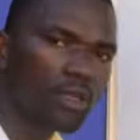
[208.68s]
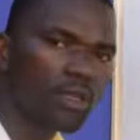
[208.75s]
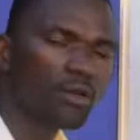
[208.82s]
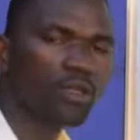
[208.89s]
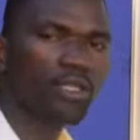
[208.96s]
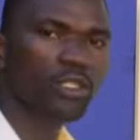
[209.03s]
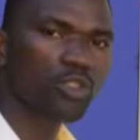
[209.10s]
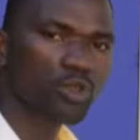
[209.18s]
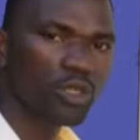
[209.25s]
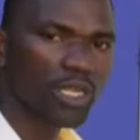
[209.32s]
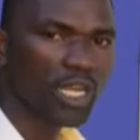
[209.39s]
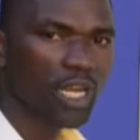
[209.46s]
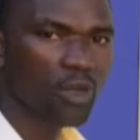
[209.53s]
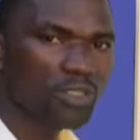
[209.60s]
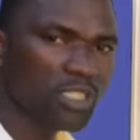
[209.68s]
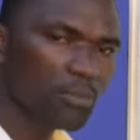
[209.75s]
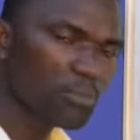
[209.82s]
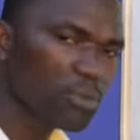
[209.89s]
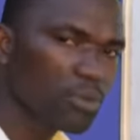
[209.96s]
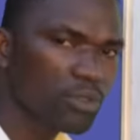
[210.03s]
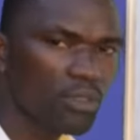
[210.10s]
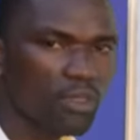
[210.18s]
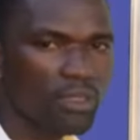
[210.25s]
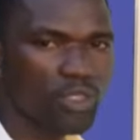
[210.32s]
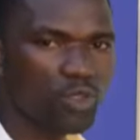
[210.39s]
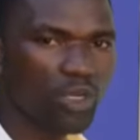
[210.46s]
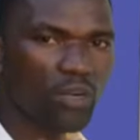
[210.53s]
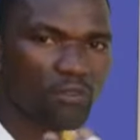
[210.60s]
Okay, so now suppose
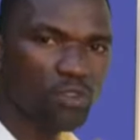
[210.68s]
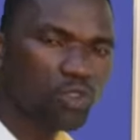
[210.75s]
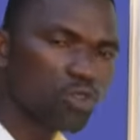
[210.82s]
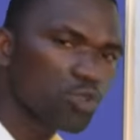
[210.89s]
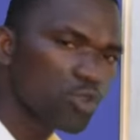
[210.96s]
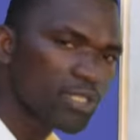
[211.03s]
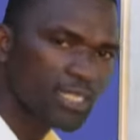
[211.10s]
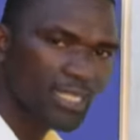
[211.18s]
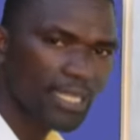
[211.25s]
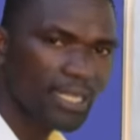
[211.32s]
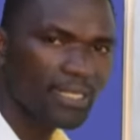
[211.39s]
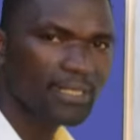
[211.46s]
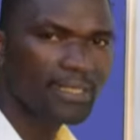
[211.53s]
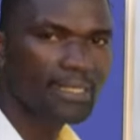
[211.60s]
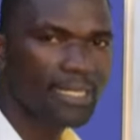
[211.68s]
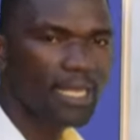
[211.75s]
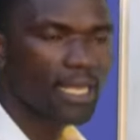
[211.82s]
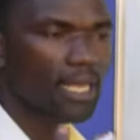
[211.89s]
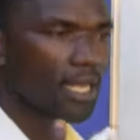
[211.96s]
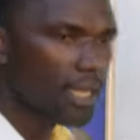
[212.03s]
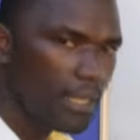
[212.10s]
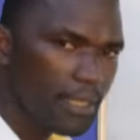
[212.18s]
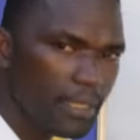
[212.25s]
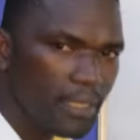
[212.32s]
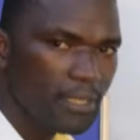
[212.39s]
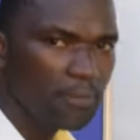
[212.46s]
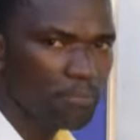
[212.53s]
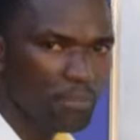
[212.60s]
you have two sets A
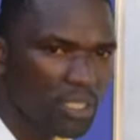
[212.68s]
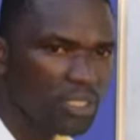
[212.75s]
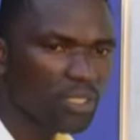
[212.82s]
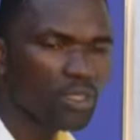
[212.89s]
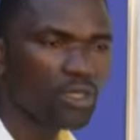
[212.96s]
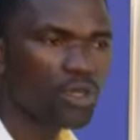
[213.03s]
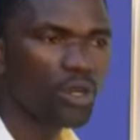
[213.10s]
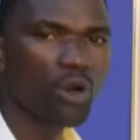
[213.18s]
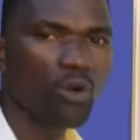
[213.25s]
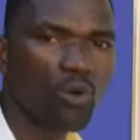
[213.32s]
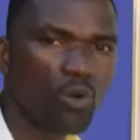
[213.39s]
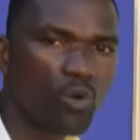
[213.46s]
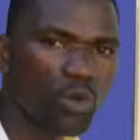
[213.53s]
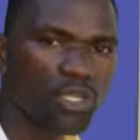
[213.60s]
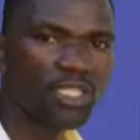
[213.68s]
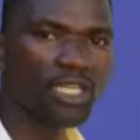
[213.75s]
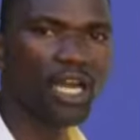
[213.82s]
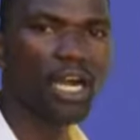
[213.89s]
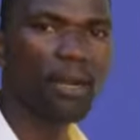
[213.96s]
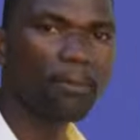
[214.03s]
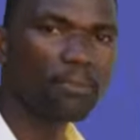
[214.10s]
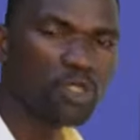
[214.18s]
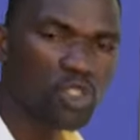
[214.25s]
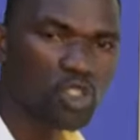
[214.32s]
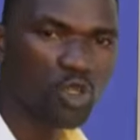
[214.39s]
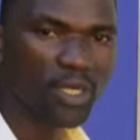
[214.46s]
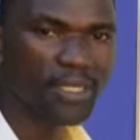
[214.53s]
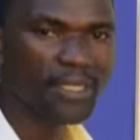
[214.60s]
and B which are
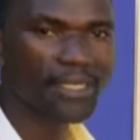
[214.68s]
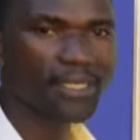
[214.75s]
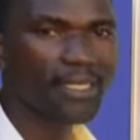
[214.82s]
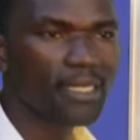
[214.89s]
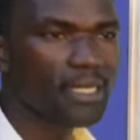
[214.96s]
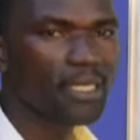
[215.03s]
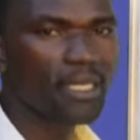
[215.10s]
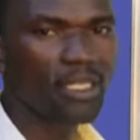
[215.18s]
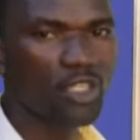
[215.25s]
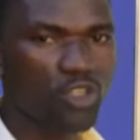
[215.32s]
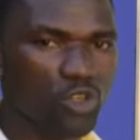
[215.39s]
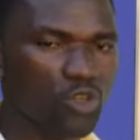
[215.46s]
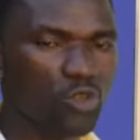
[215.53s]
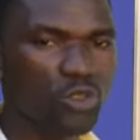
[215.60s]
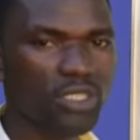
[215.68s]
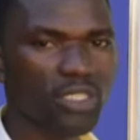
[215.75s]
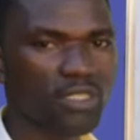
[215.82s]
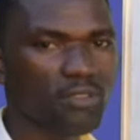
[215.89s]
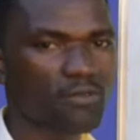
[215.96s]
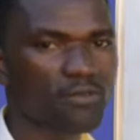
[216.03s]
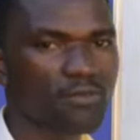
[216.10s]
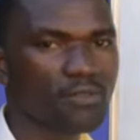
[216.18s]
mutually inclusive,